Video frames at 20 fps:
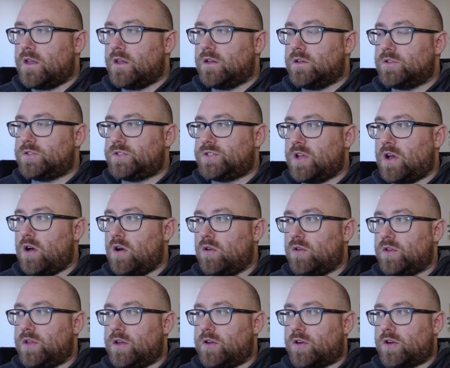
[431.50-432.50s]
So
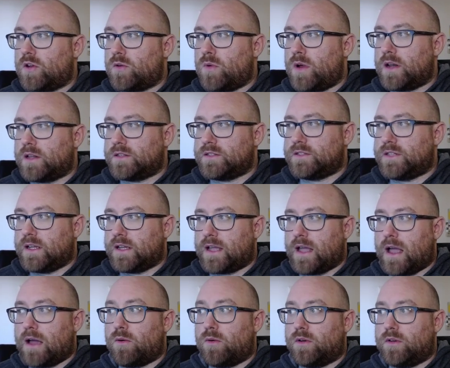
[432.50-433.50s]
you're going to want to stick.
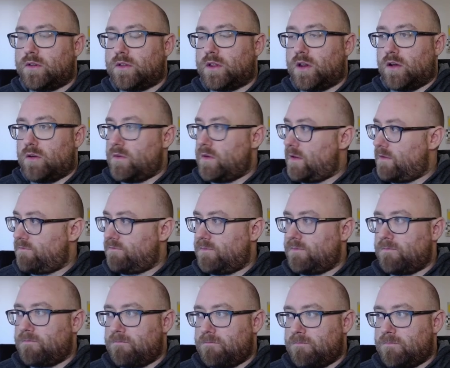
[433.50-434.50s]
I would,
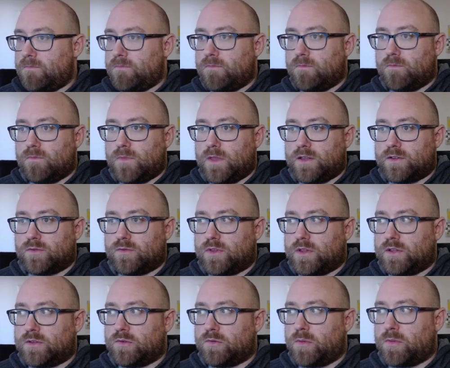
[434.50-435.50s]
these would
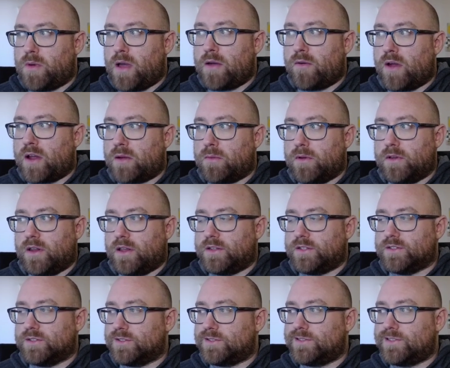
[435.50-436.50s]
be my
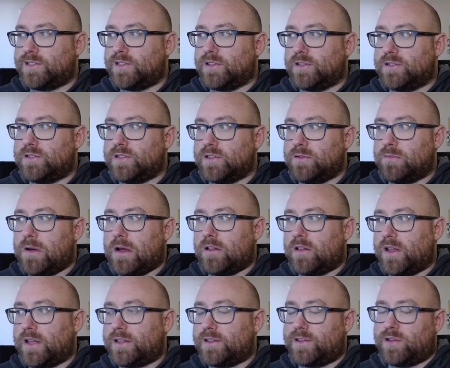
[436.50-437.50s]
recommendations to about
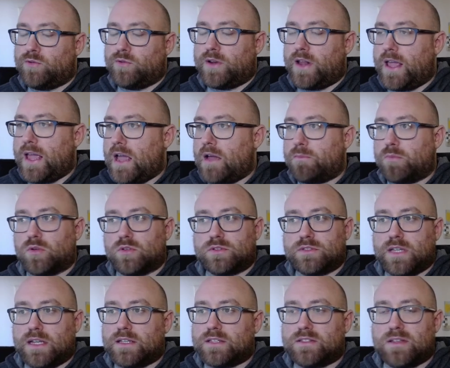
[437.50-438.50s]
like
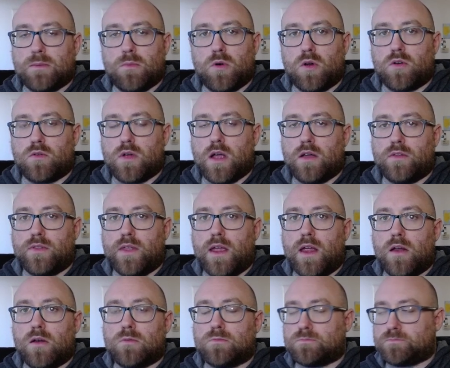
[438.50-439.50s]
2.5%, somewhere around
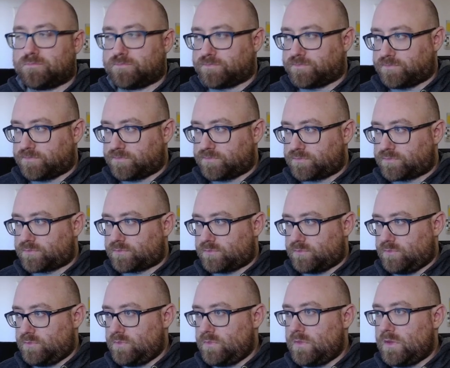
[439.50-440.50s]
there.
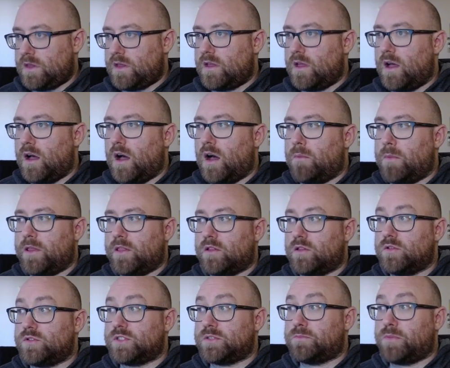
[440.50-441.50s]
And the
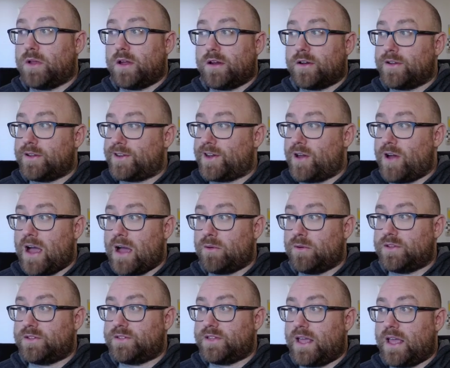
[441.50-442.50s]
losing player, I
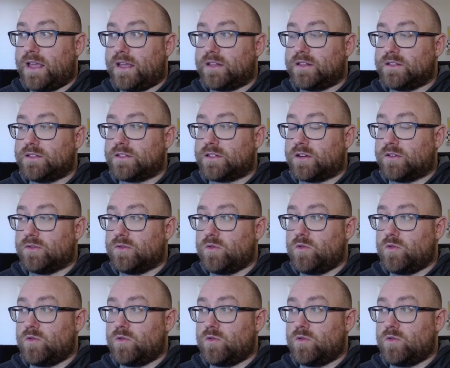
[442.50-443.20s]
would say, the